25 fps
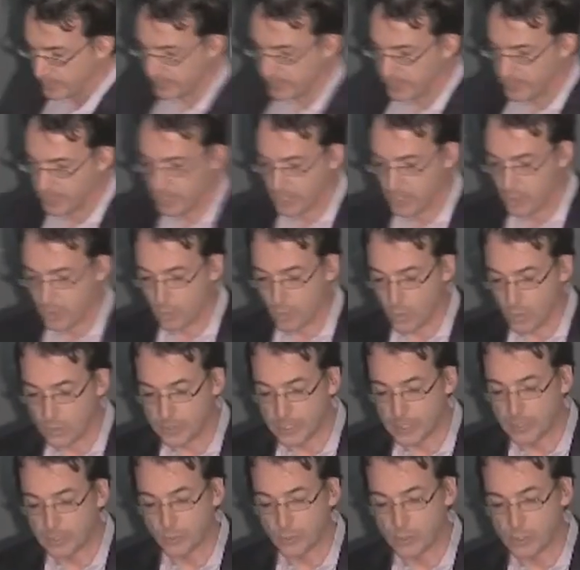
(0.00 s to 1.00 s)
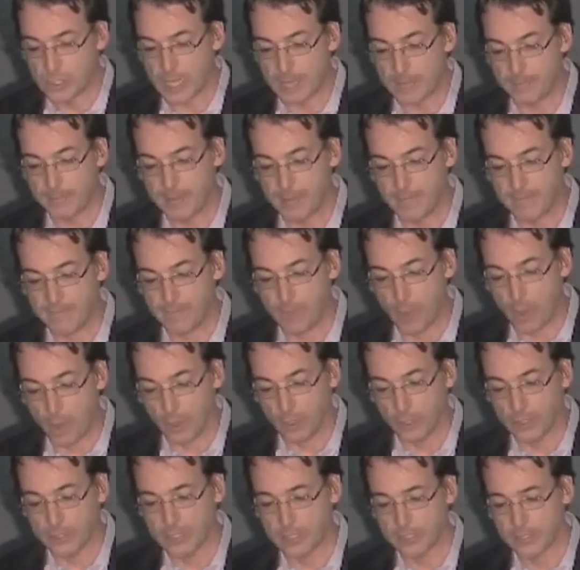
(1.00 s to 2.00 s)
right side, wanting to
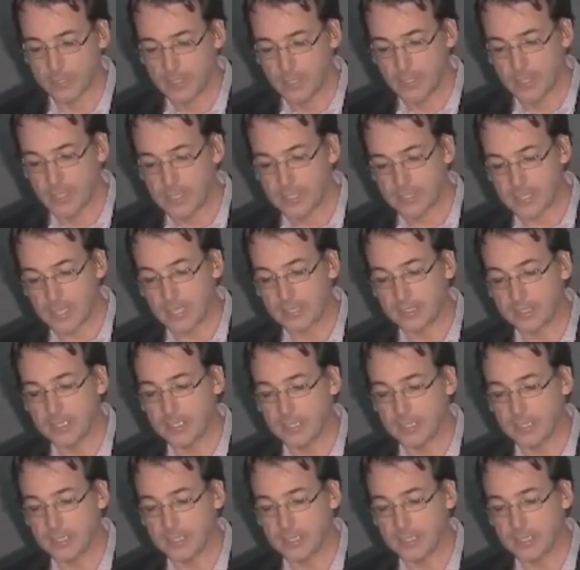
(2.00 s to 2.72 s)
jump a vault,